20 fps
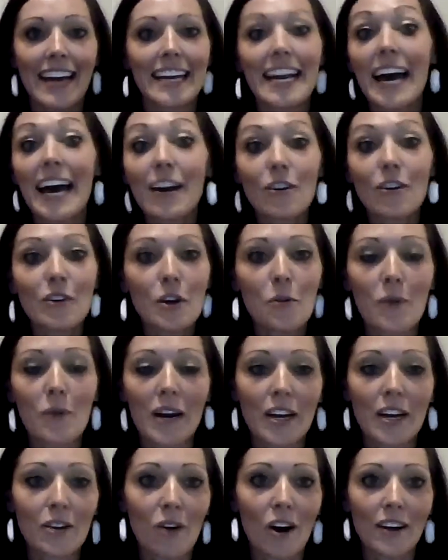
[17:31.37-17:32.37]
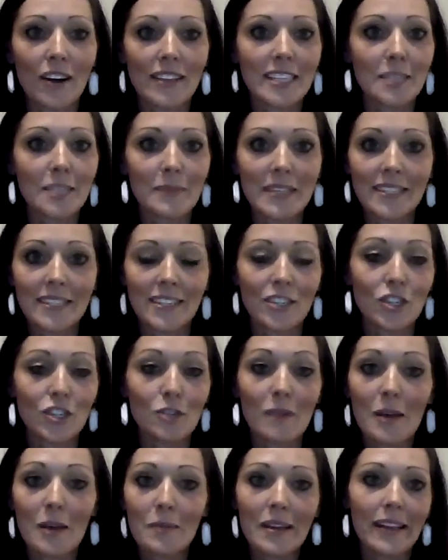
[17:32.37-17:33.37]
And I don't know where you are in this business. You
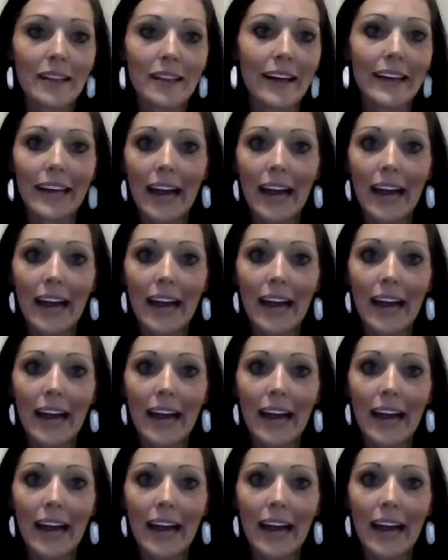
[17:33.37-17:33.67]
may be like,